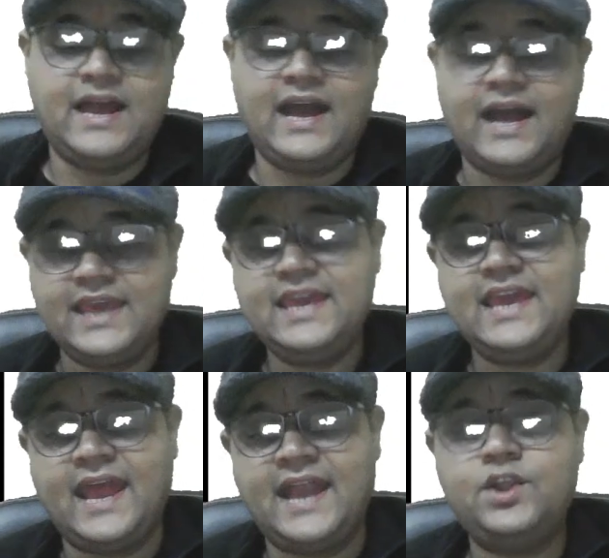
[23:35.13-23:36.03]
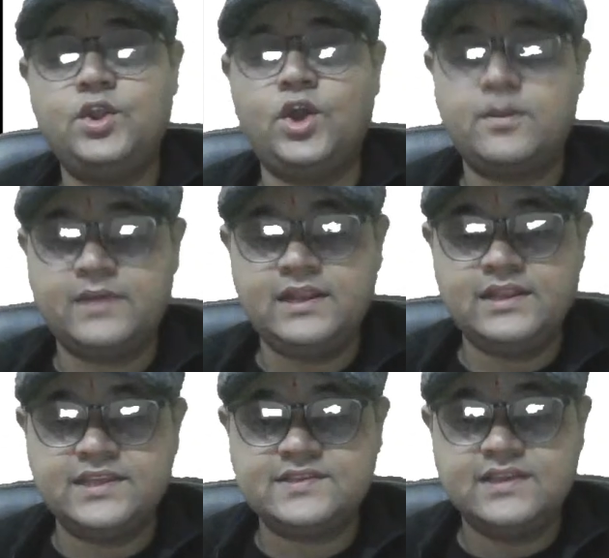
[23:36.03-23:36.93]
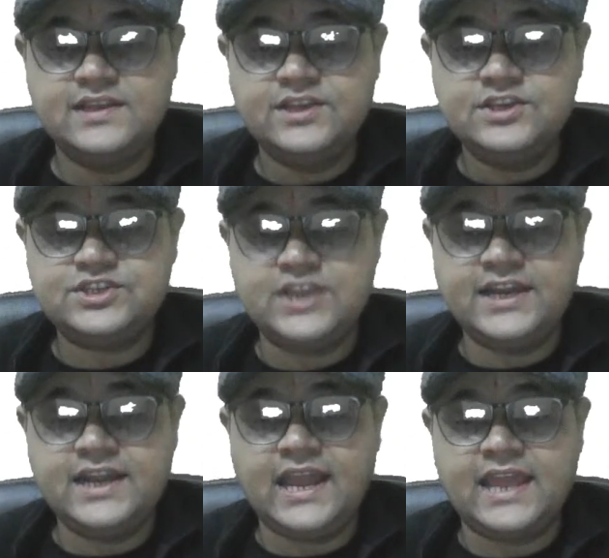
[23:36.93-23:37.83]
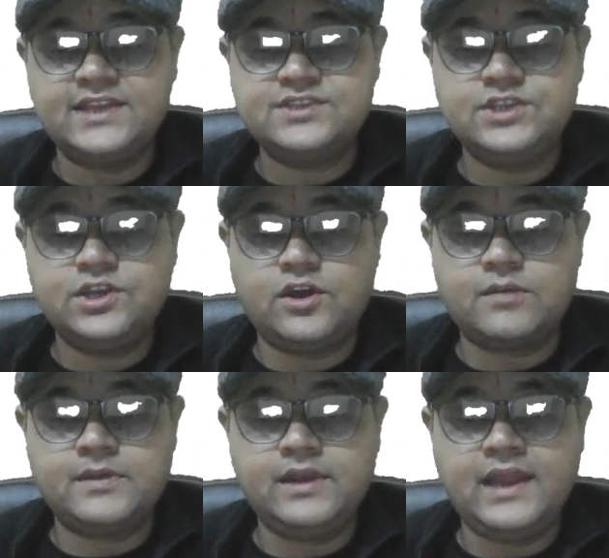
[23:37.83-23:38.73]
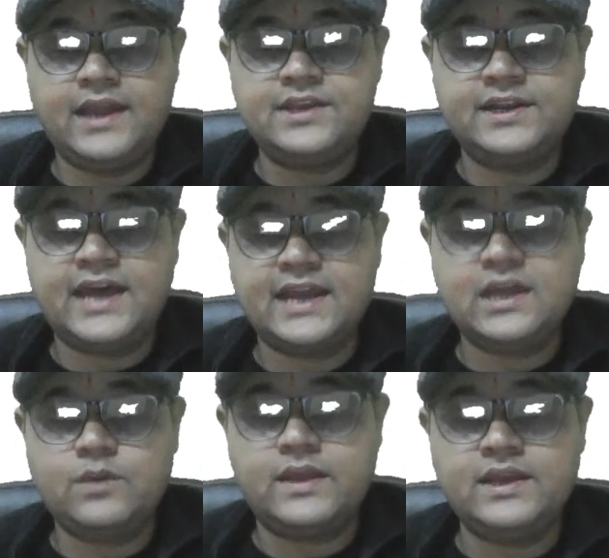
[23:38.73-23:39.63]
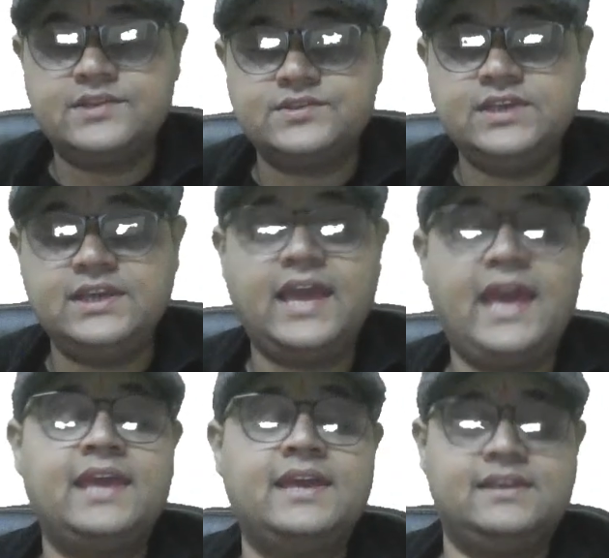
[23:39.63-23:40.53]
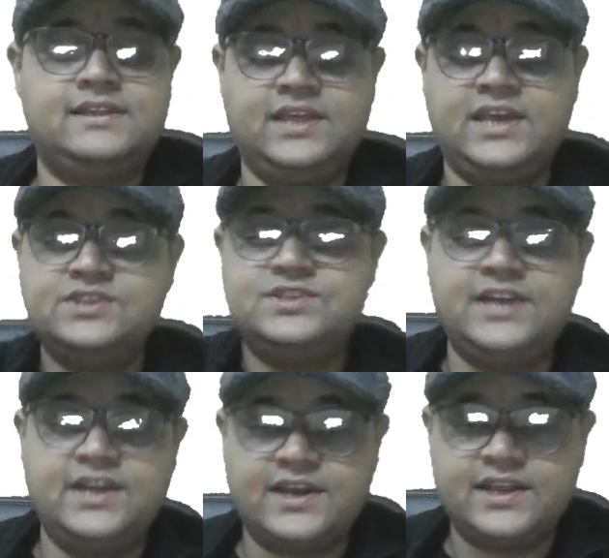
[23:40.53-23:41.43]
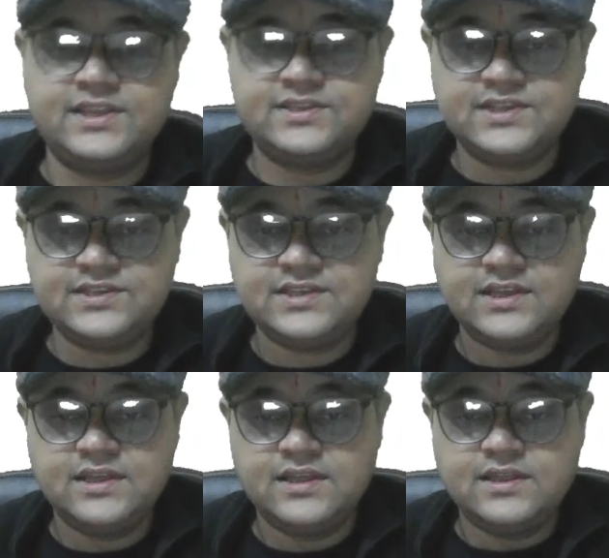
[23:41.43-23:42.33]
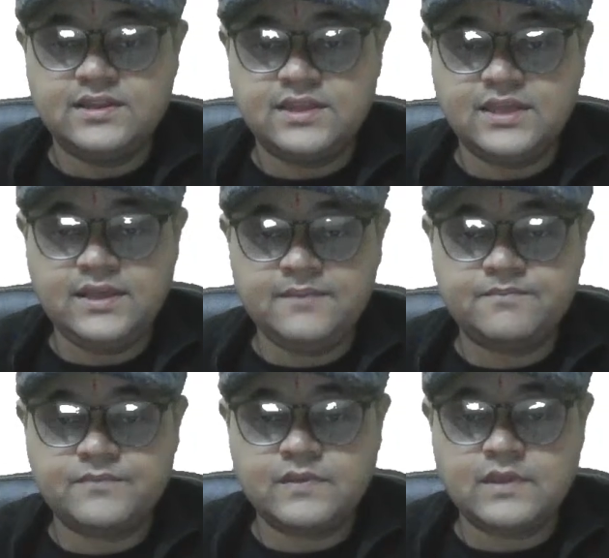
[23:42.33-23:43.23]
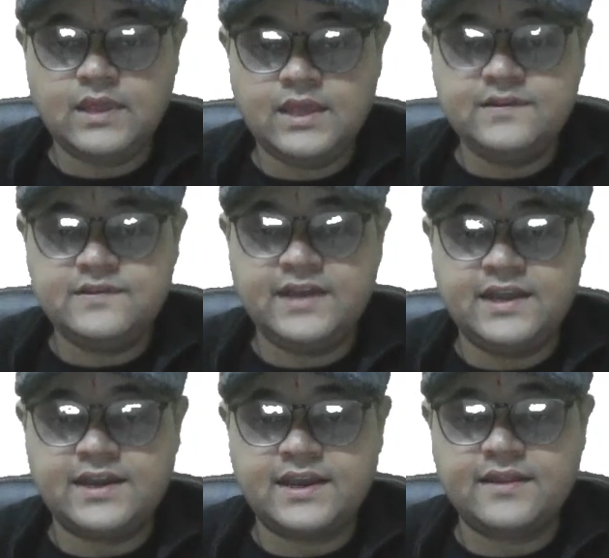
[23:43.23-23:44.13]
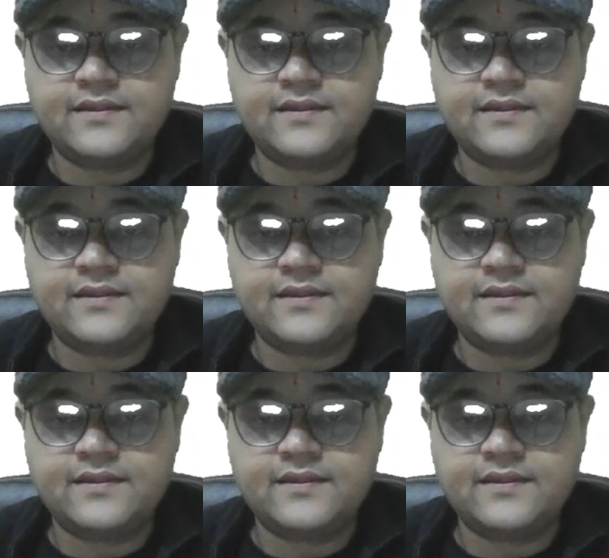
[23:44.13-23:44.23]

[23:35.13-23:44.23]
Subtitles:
I and normal, this shaded line is the normal and the darker one is the incident ray. This is the incident ray.